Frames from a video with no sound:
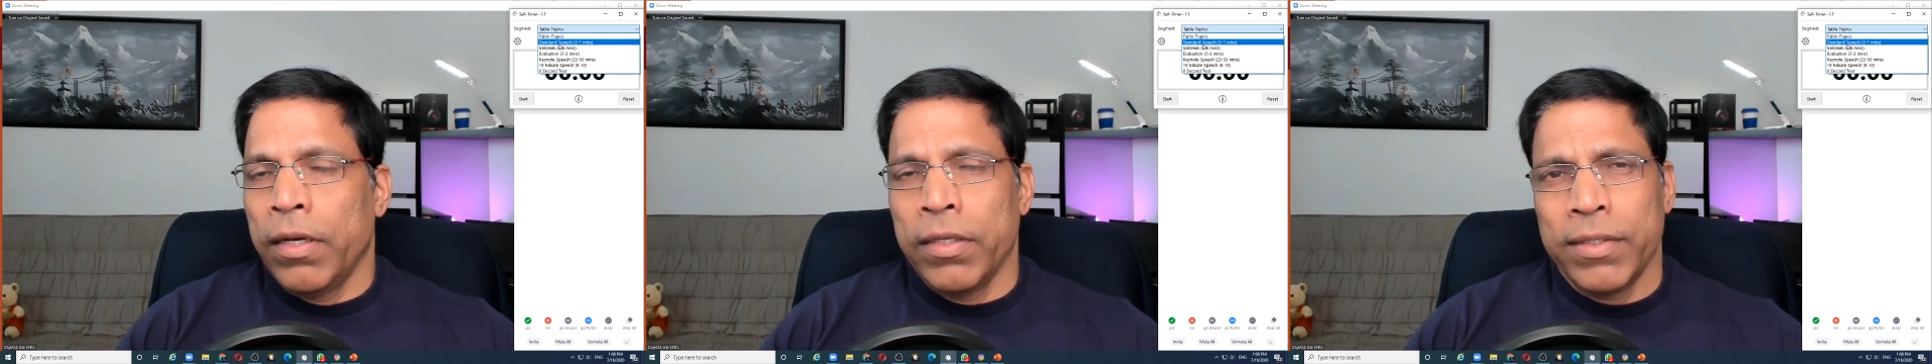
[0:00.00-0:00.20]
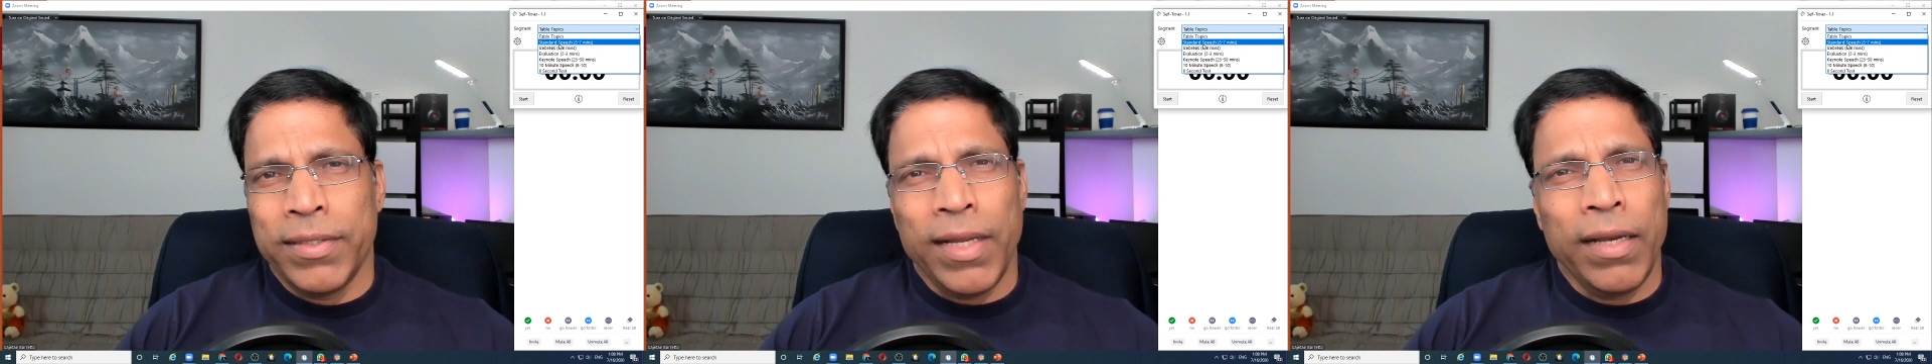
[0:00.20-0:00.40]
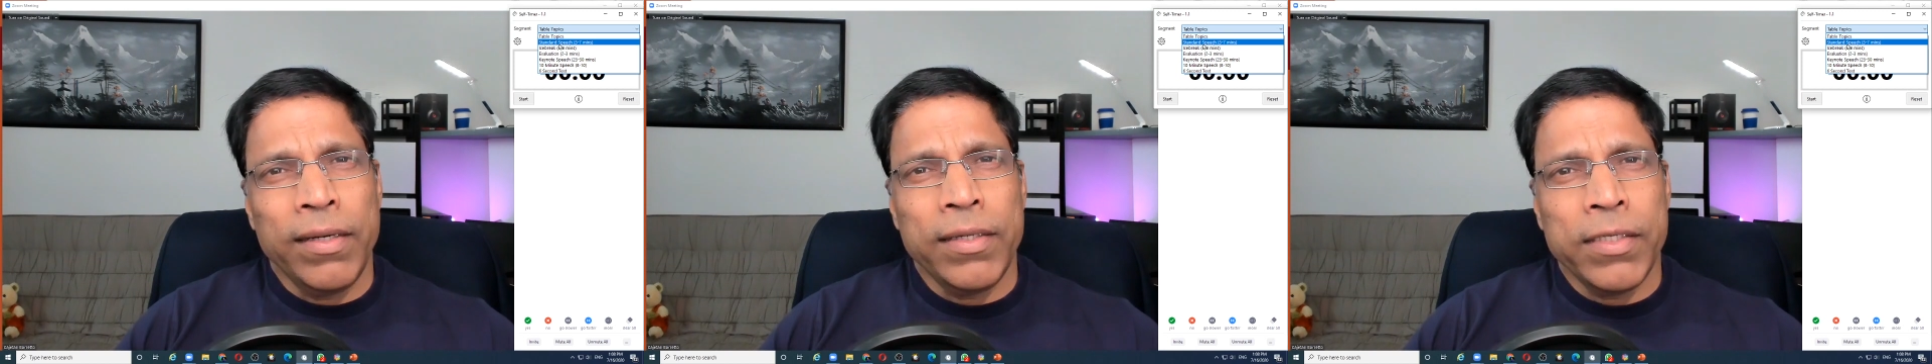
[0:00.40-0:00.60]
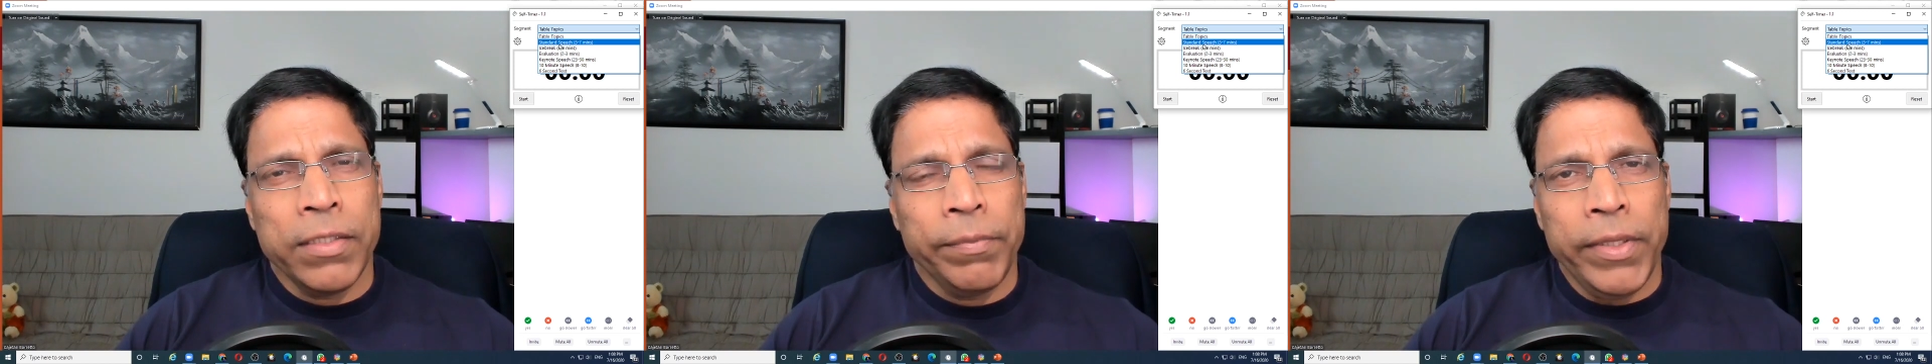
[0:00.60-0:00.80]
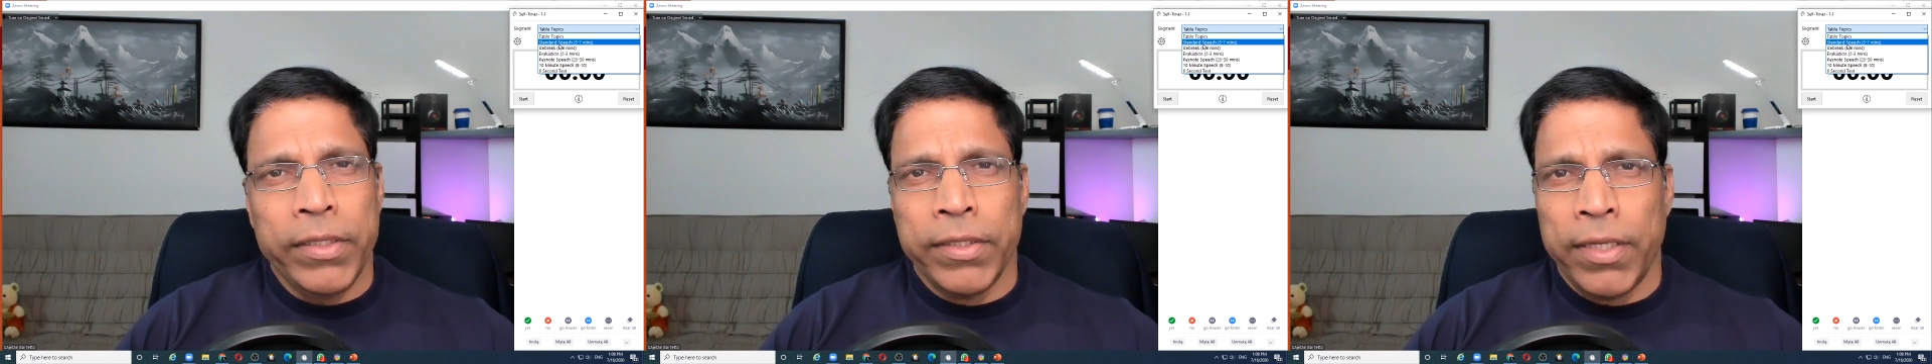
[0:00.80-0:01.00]
a standard
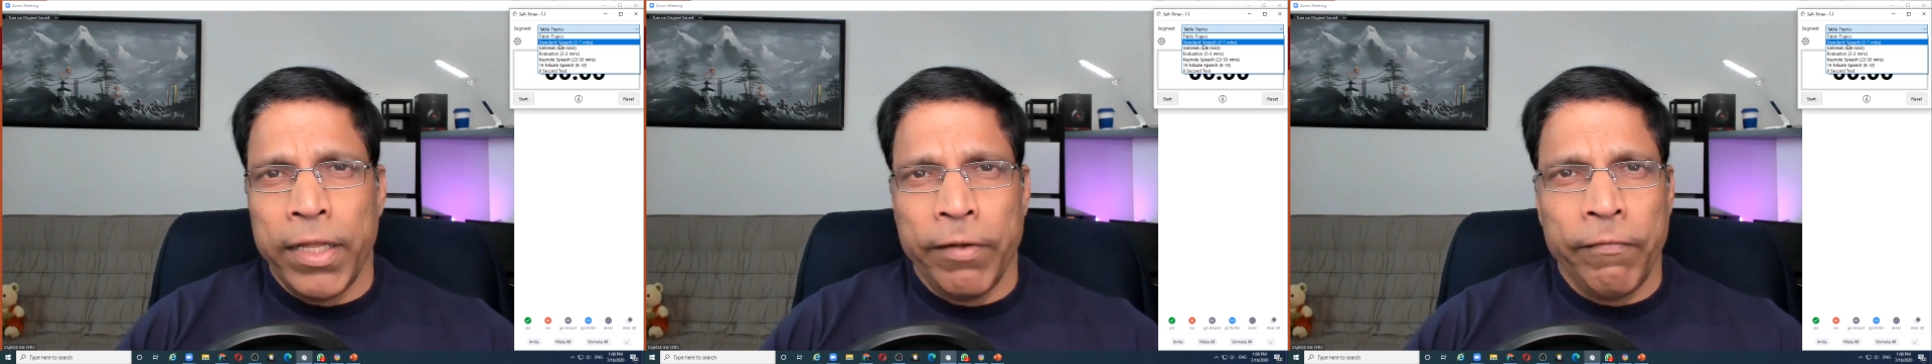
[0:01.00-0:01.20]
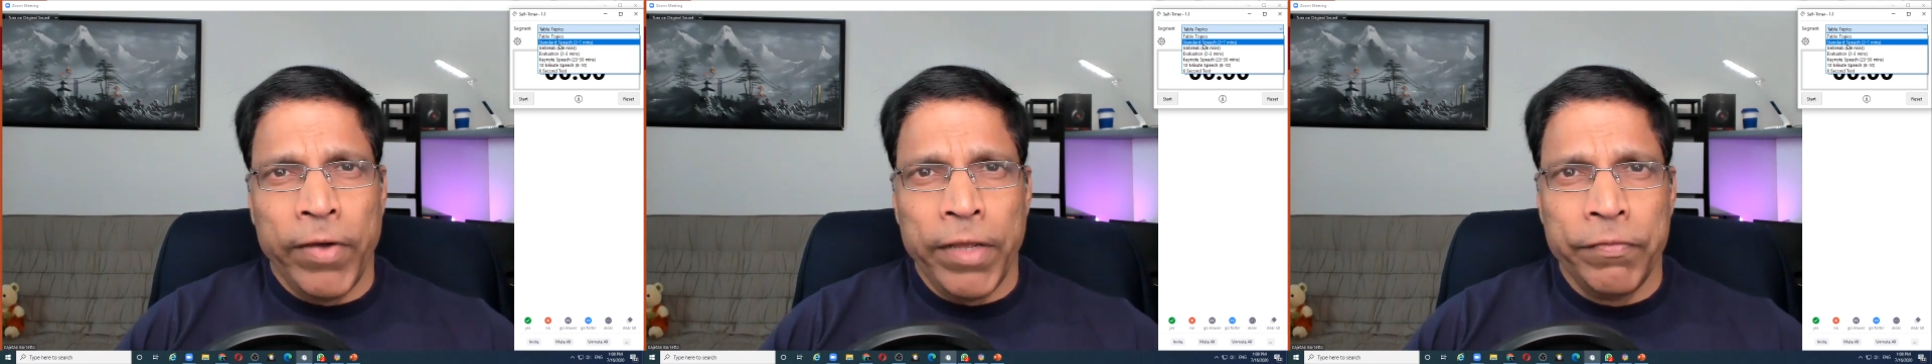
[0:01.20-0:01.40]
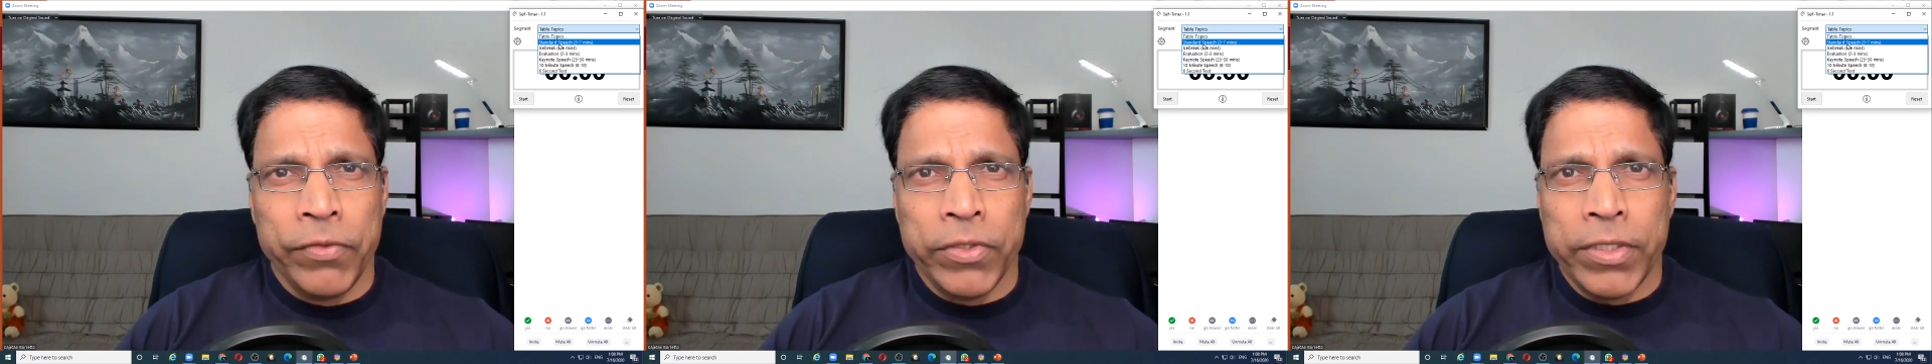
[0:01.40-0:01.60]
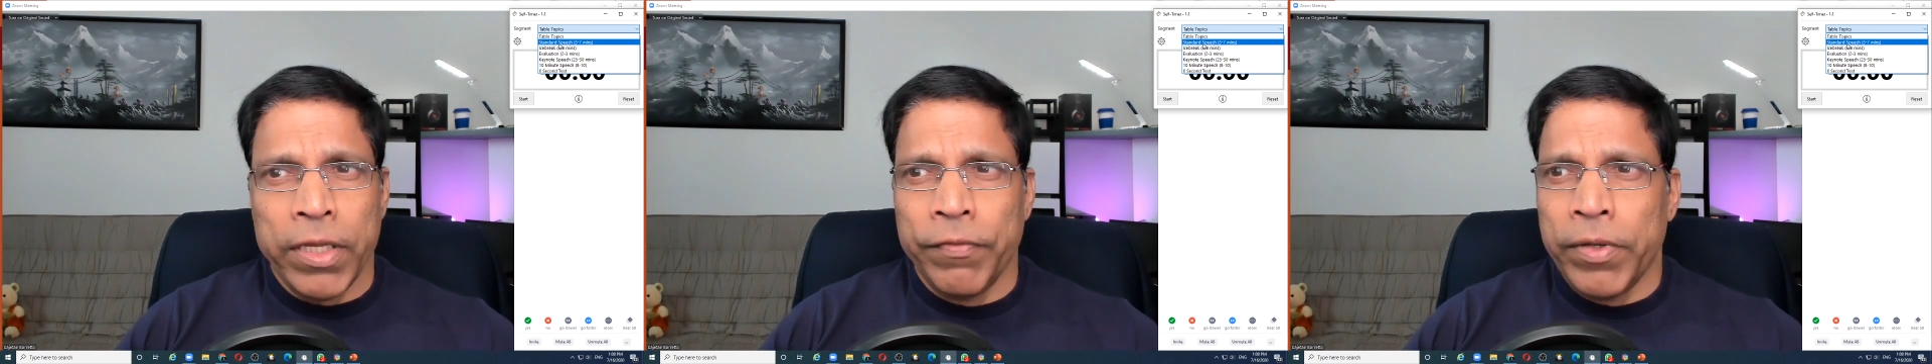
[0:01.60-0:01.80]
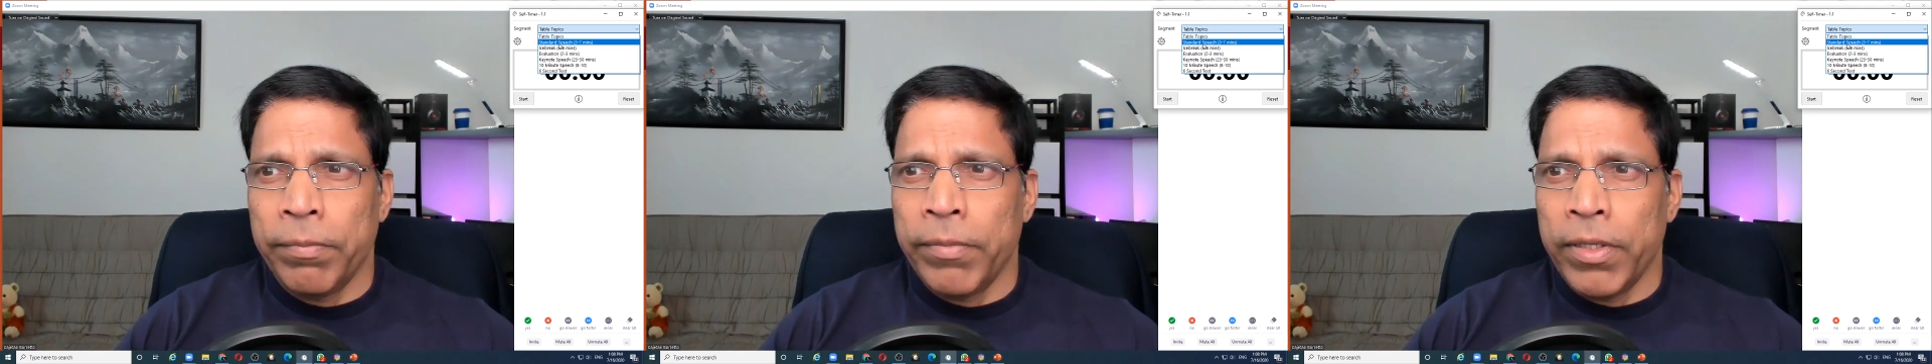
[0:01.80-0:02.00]
speech like five to
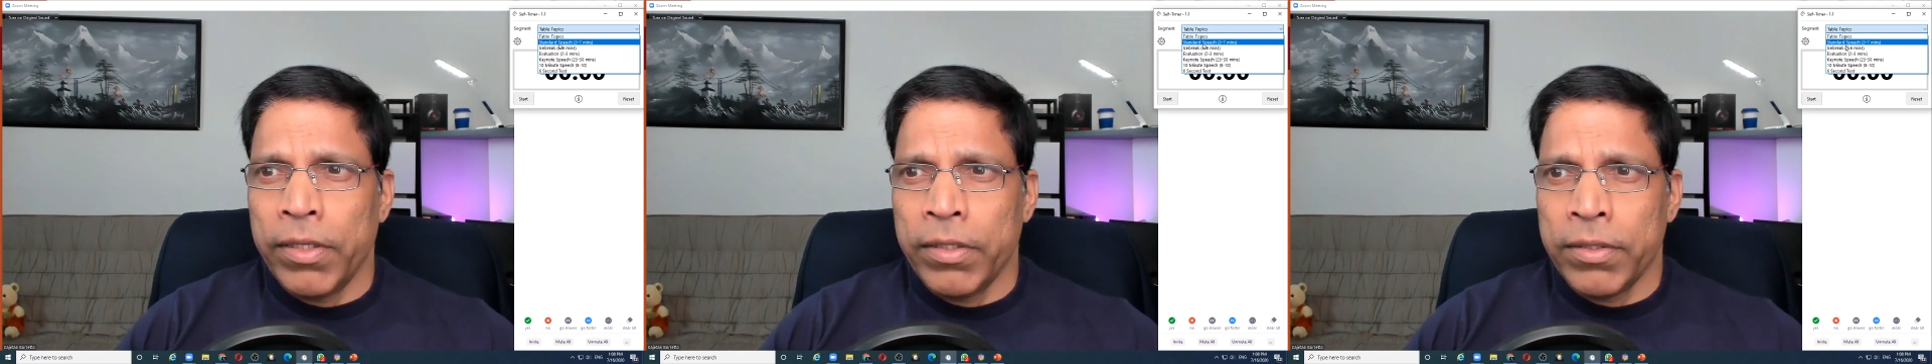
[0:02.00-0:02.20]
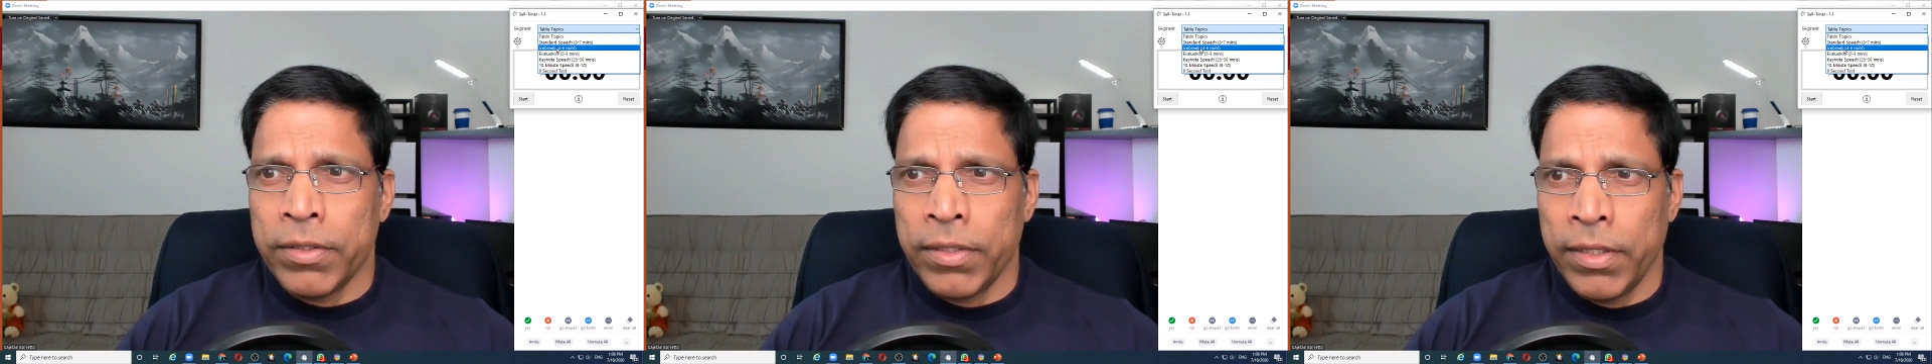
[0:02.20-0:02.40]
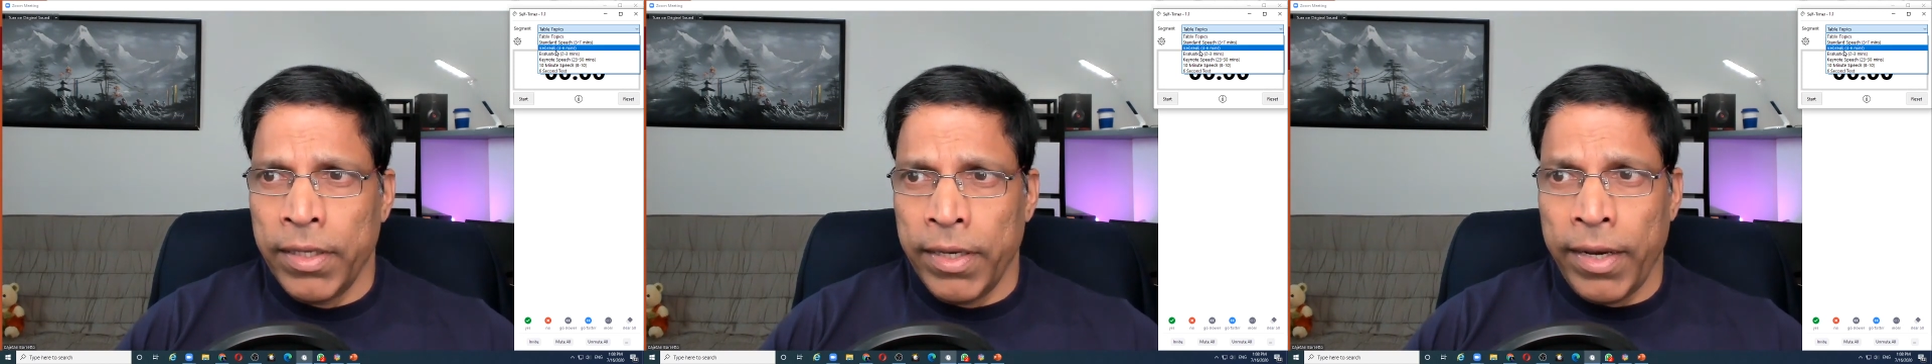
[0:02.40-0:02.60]
seven minutes,